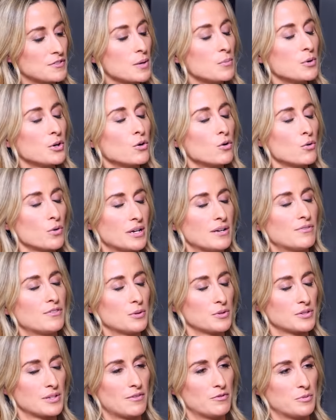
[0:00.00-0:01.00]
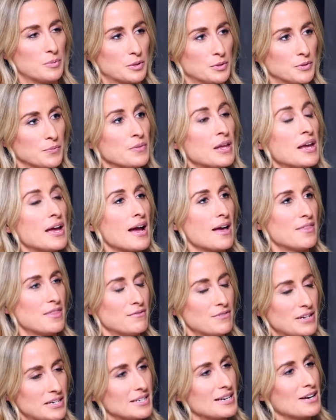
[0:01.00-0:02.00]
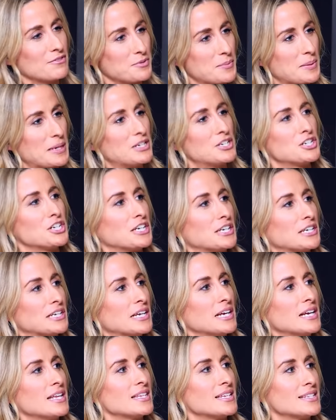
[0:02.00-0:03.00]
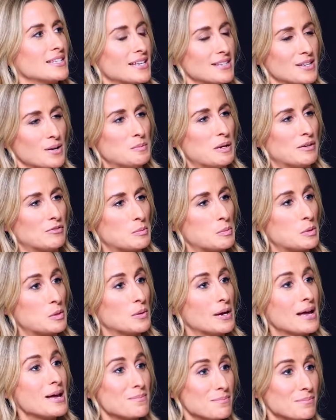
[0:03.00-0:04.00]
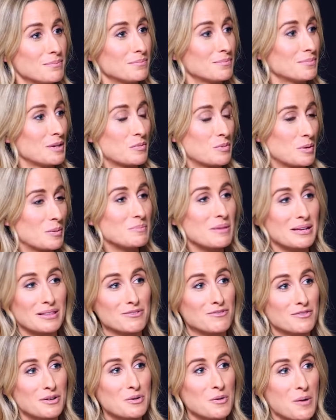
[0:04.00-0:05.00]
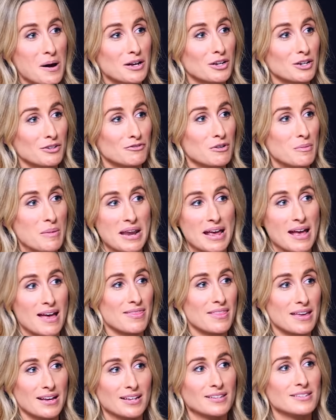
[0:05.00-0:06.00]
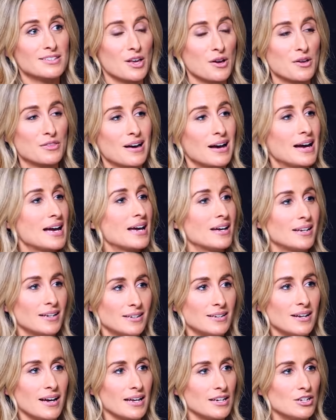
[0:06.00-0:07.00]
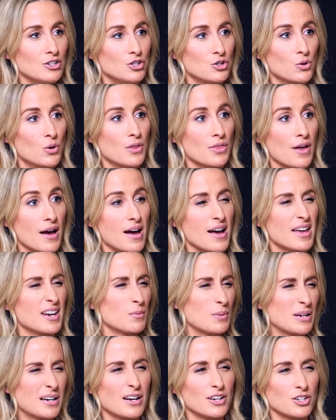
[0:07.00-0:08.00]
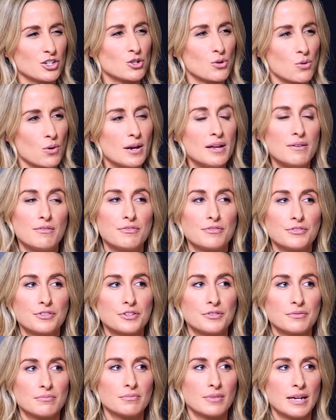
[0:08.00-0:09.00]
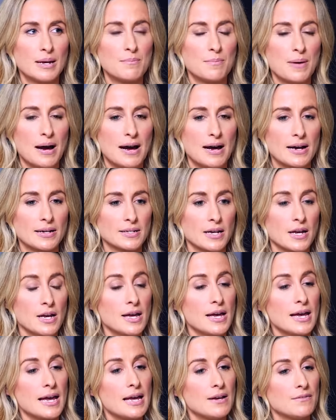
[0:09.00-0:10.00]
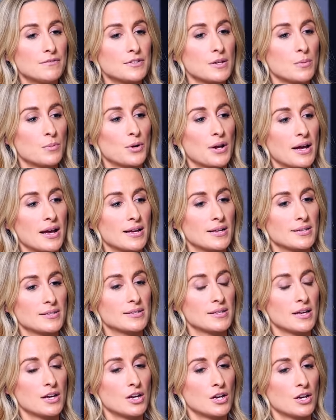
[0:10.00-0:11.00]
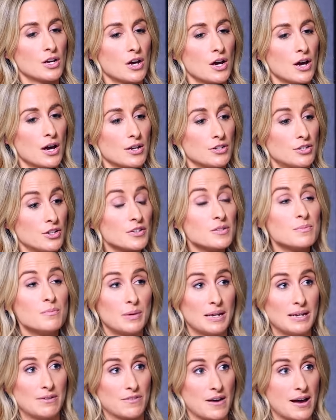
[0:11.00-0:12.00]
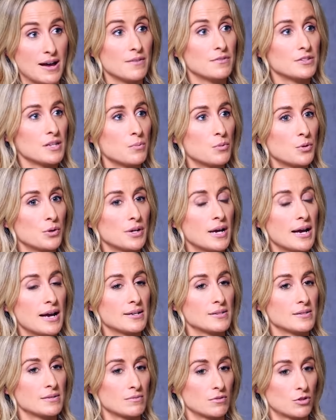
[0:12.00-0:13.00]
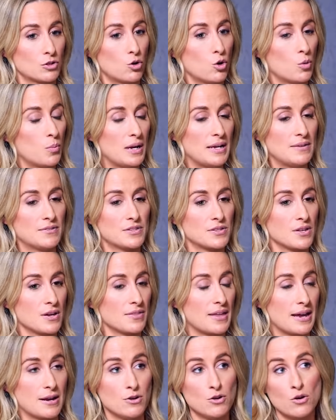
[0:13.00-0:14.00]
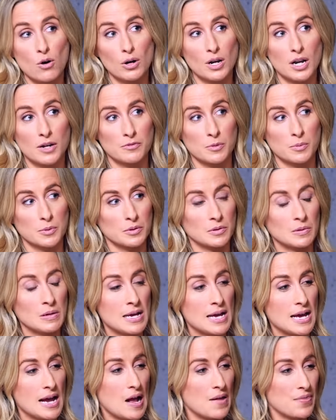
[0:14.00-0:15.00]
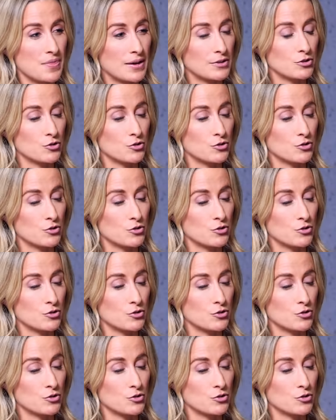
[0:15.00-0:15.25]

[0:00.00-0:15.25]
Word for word: someone already feels lovable and they read an affirmation that says I'm lovable, it it'll probably make them feel quite good for a minute and they can soak that in and, and enjoy that. And it'll be kind of short-lived impact. If someone has uh, doesn't believe that, if someone has core beliefs that they're not lovable and they're